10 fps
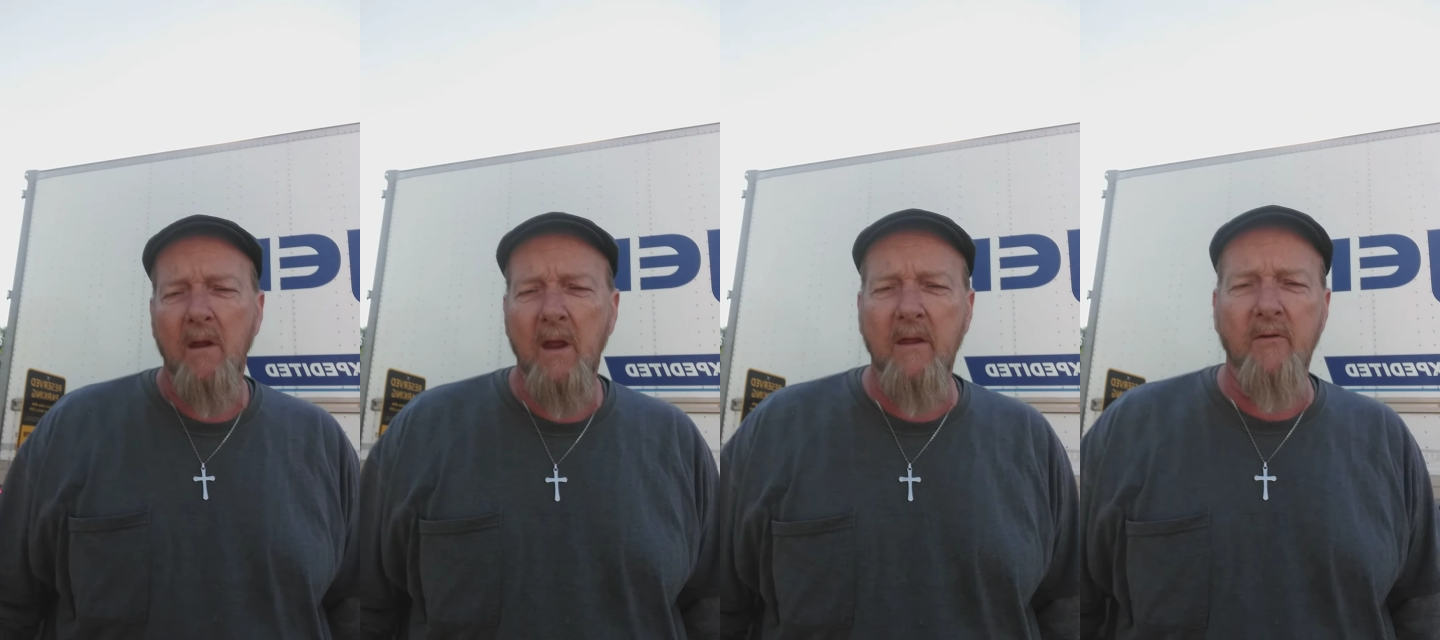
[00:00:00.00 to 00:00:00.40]

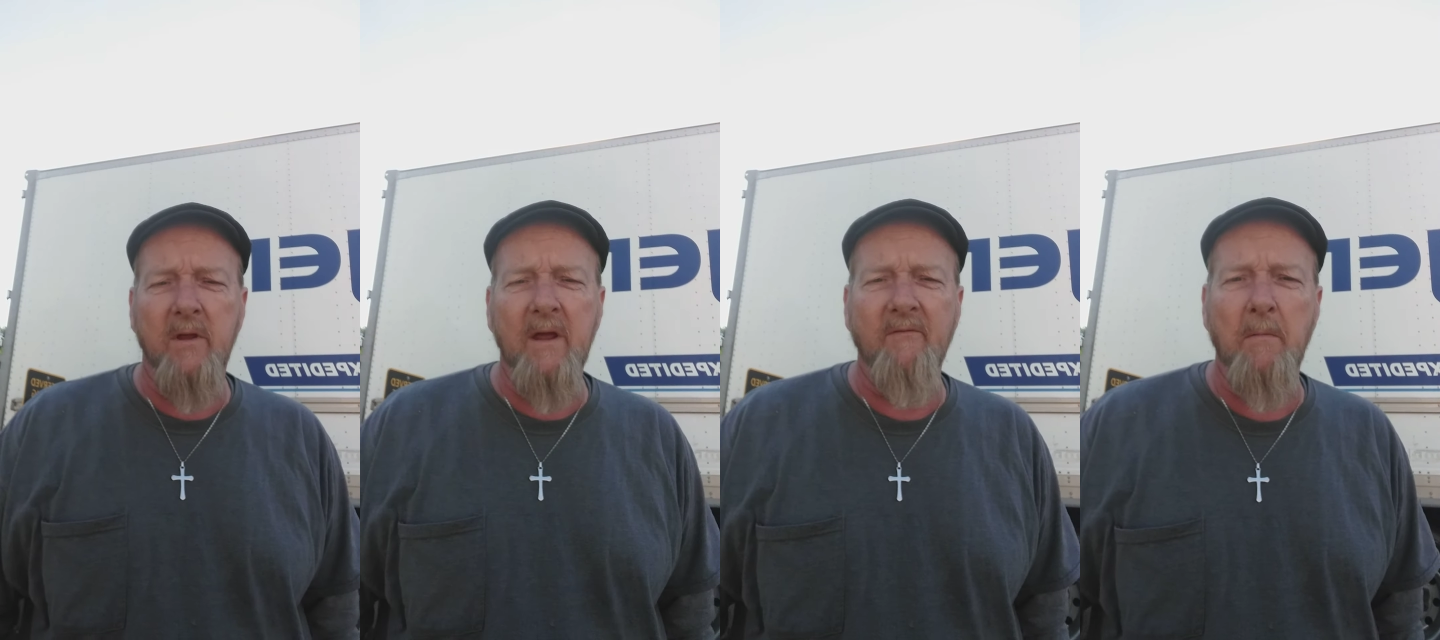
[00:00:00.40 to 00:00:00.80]
Either
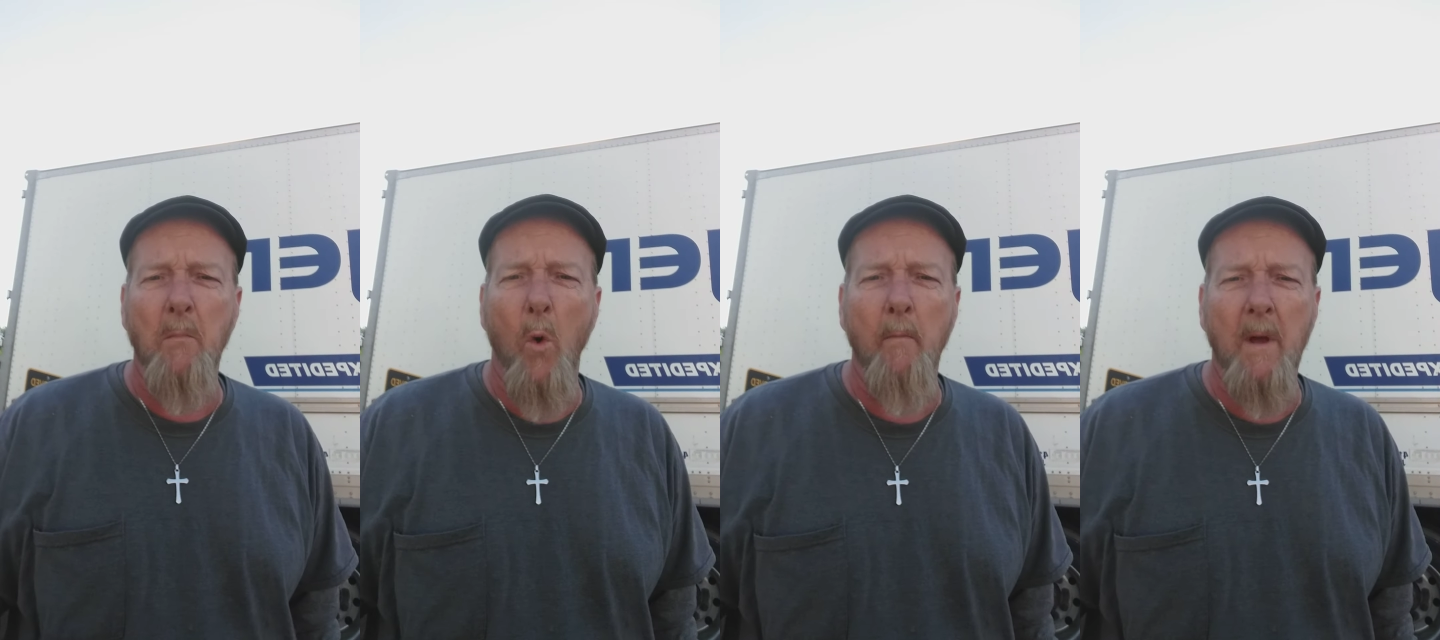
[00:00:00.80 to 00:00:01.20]
give him
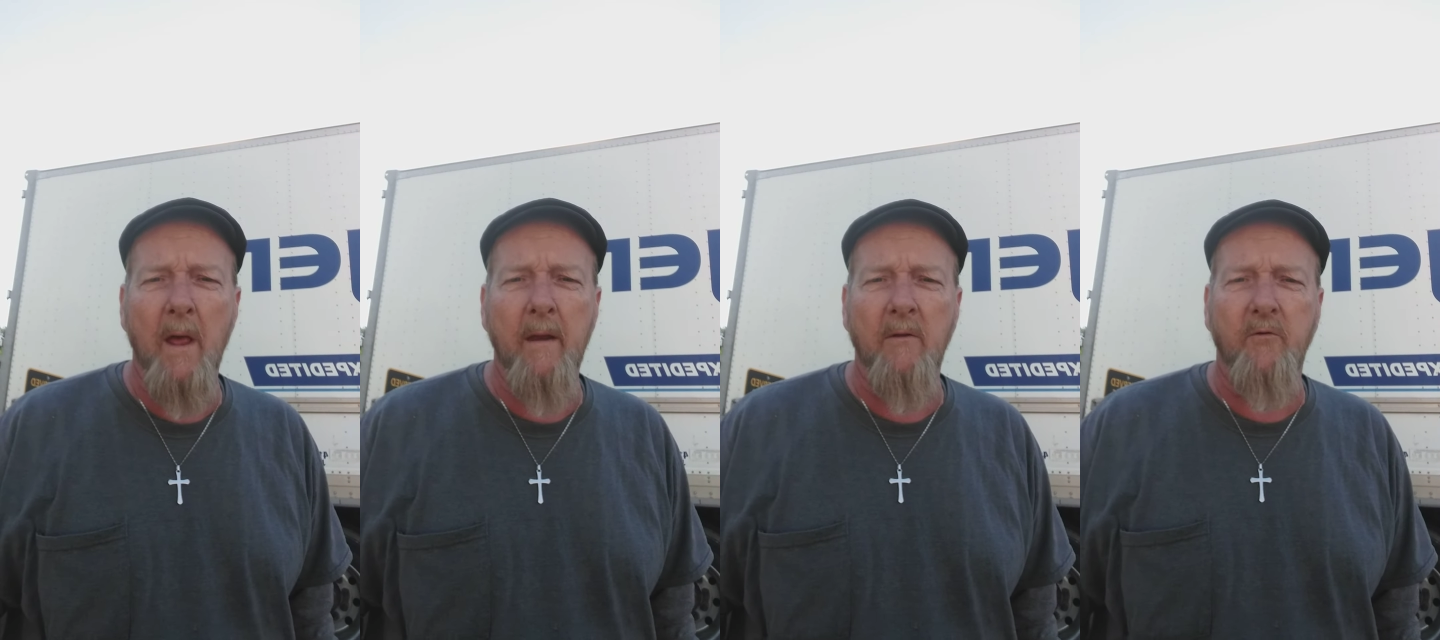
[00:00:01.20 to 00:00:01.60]
more
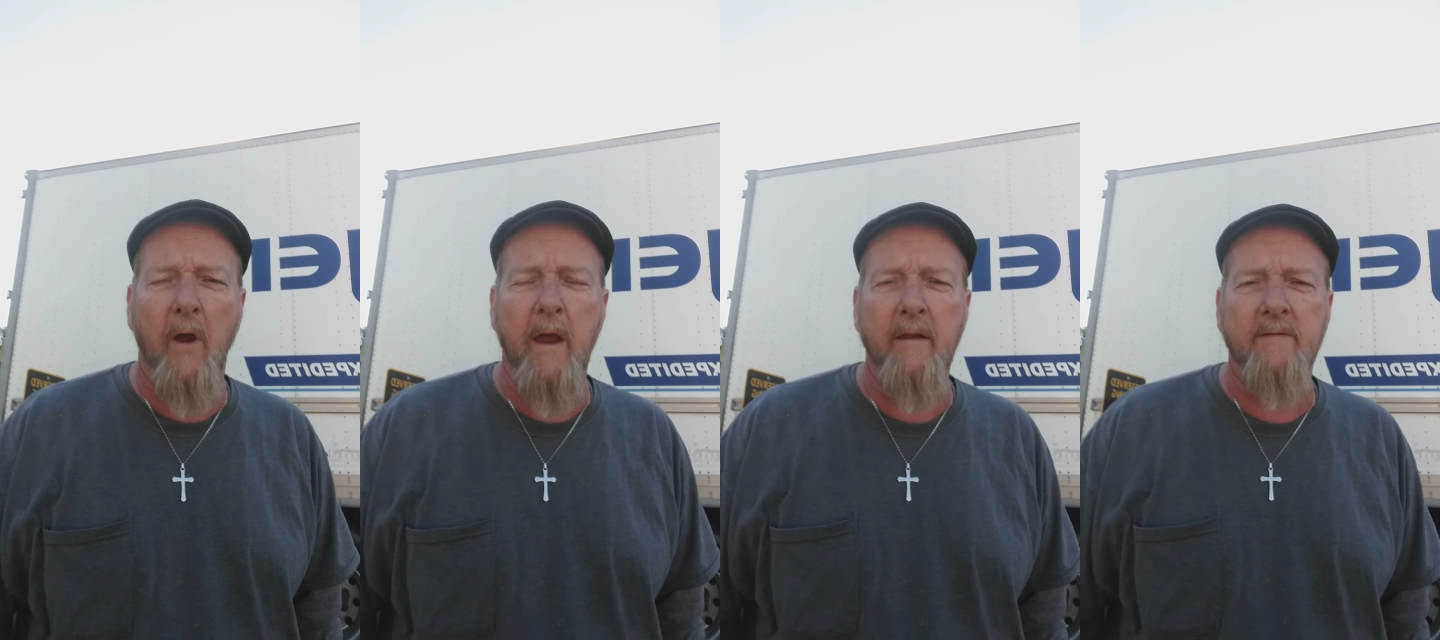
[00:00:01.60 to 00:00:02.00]
money or
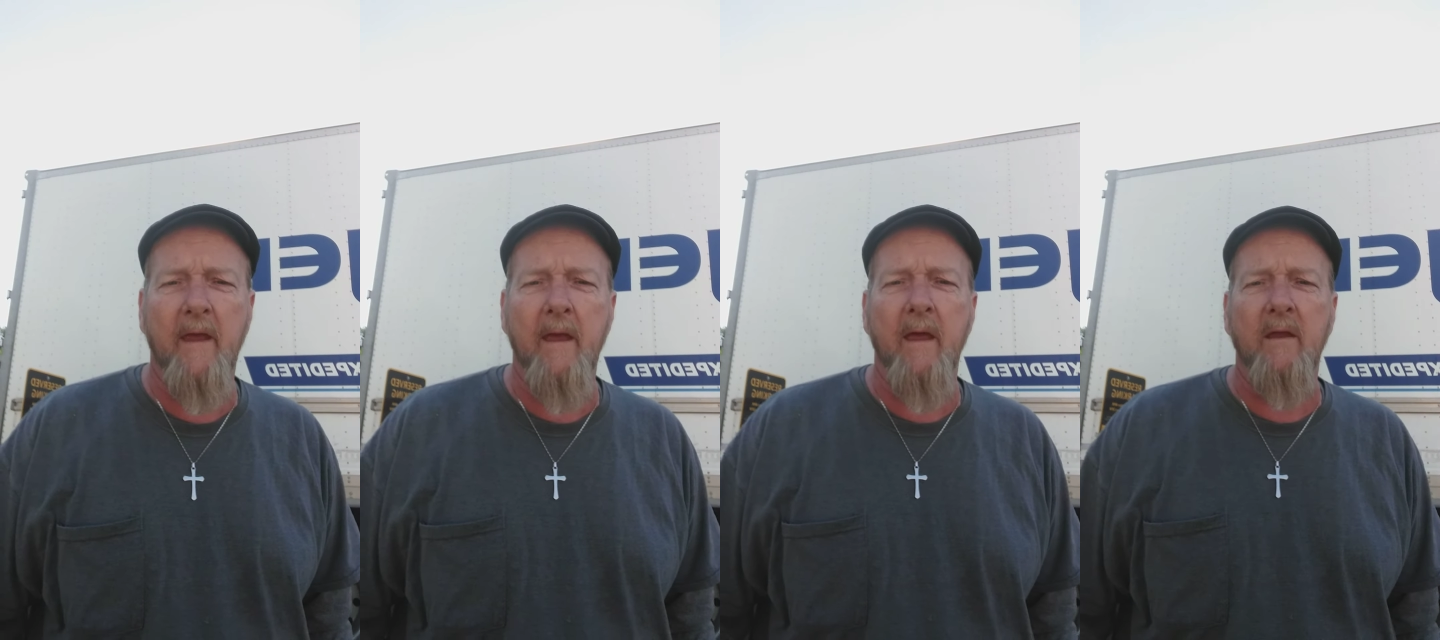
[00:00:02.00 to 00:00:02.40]
trade his
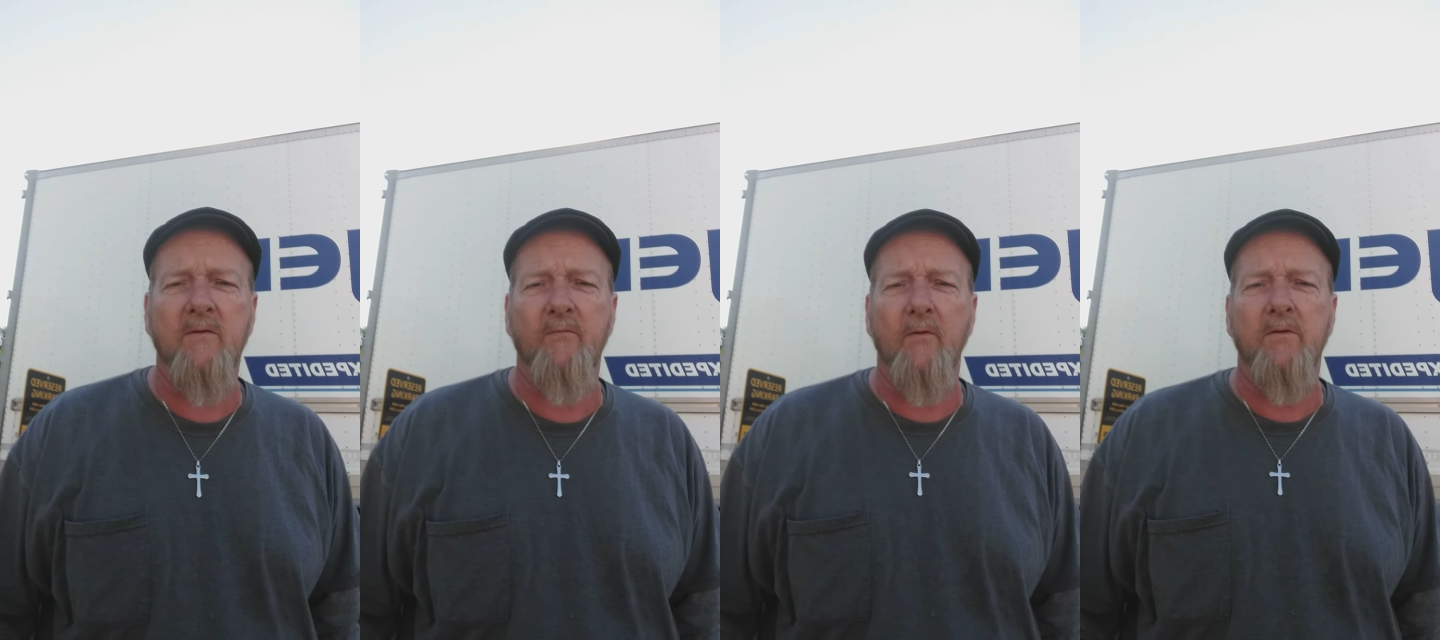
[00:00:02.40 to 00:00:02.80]
ass
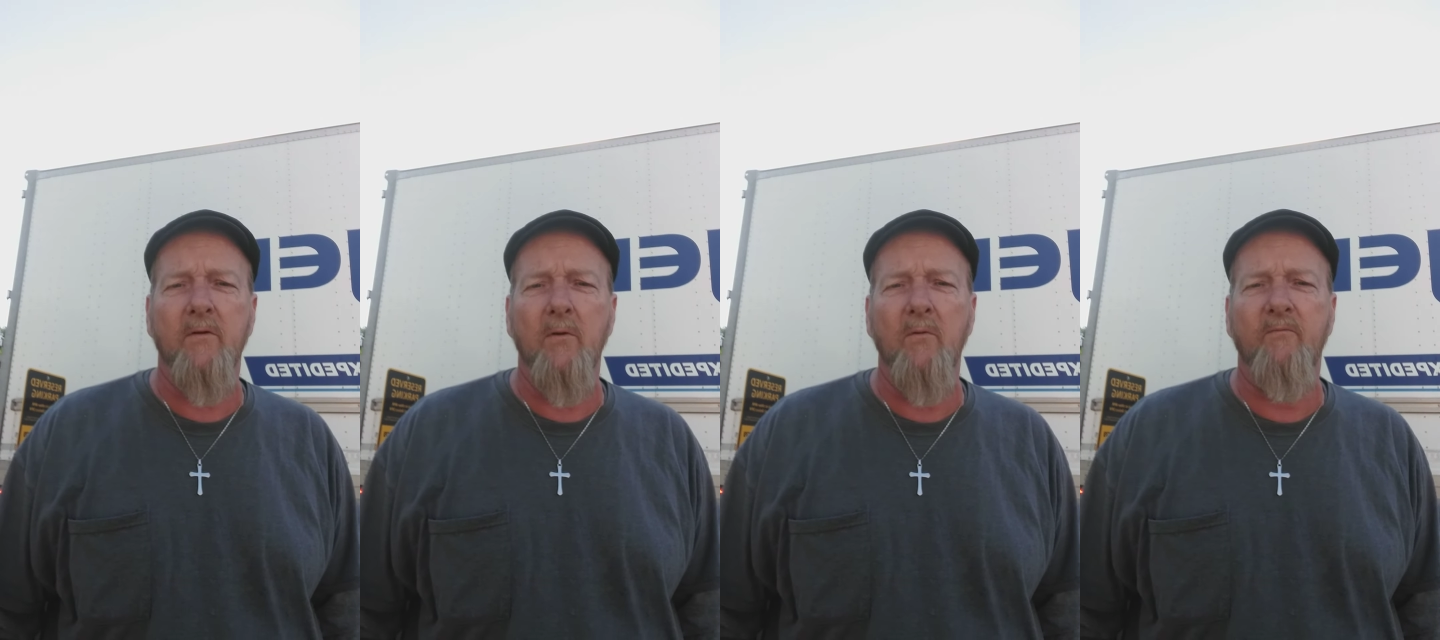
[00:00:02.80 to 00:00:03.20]
for two